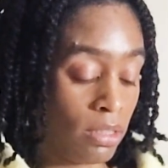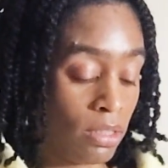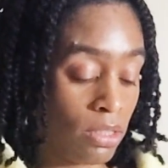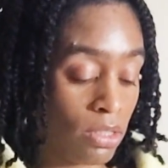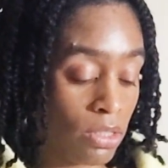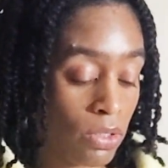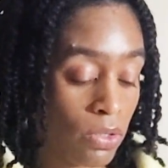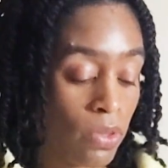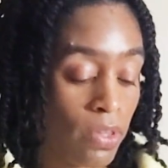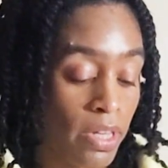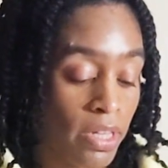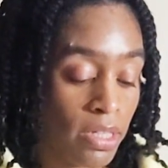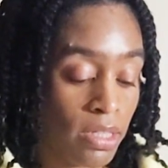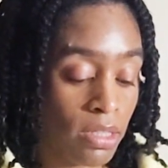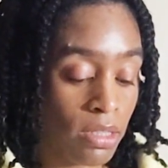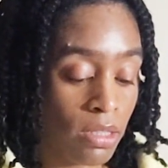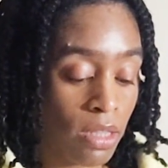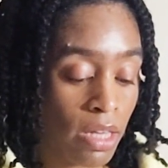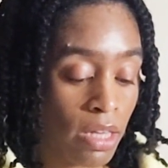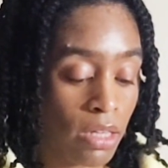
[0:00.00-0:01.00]
So
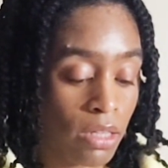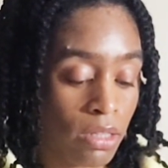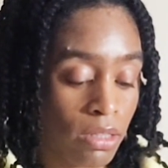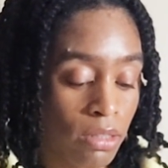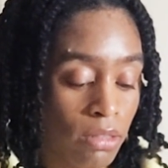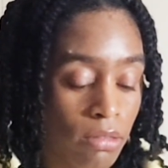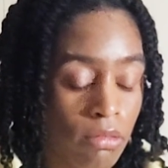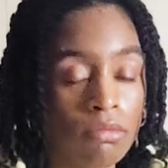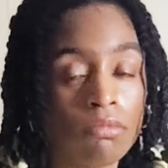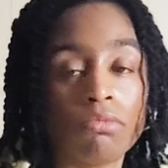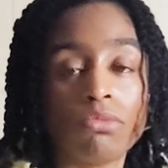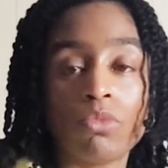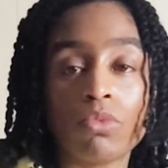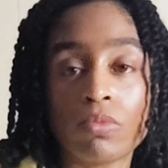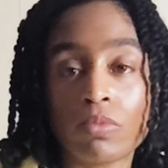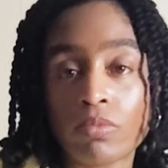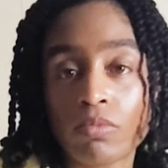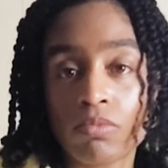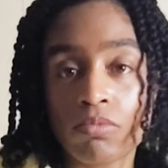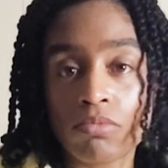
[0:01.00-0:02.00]
that's like
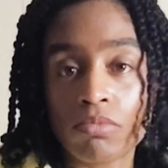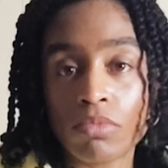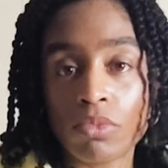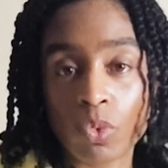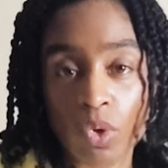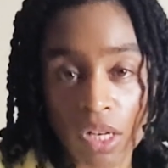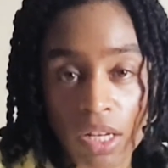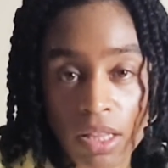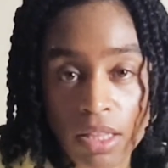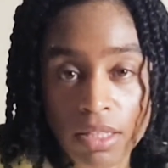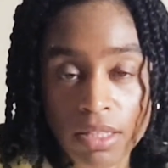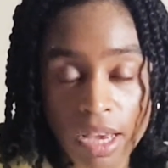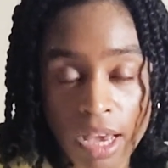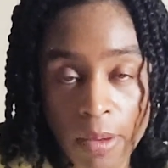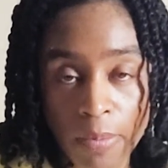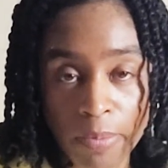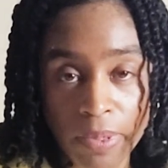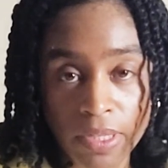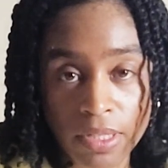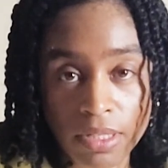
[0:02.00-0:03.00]
one of the
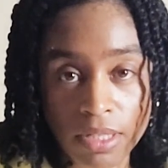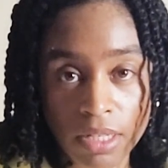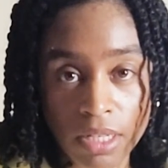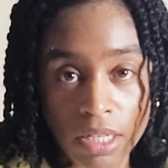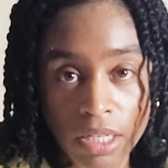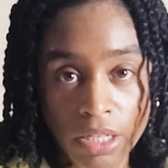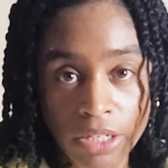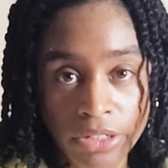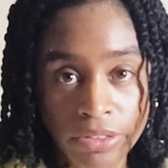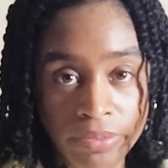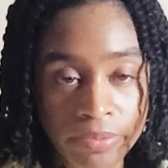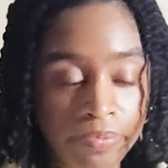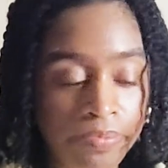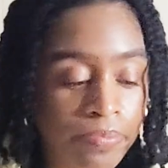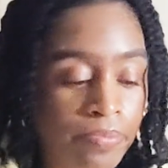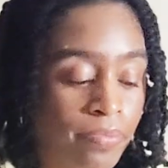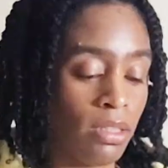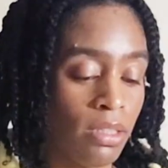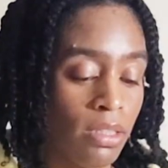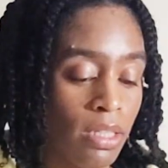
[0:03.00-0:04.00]
topics in here.
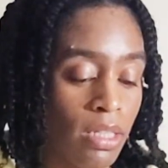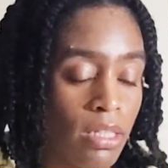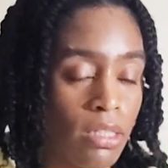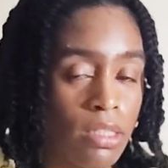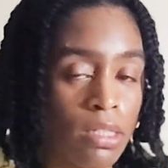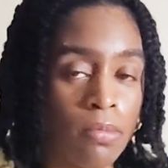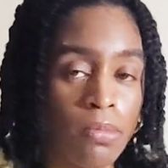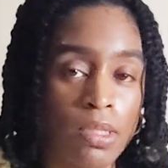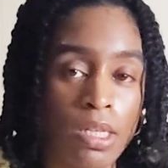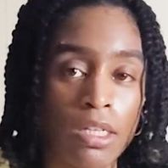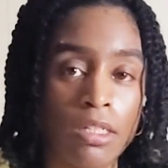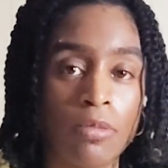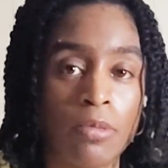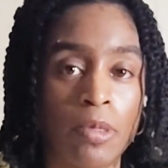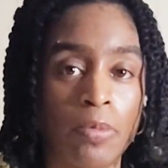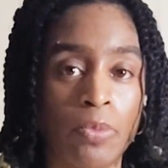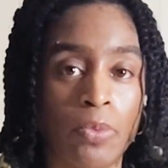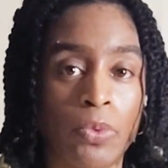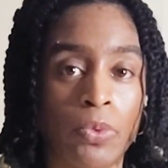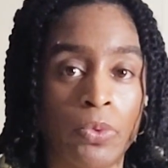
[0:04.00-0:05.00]
Like, sometimes
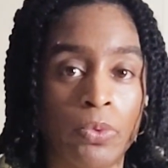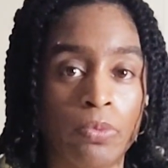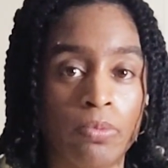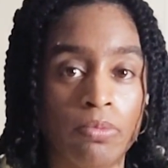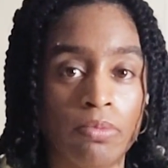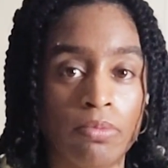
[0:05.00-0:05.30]
people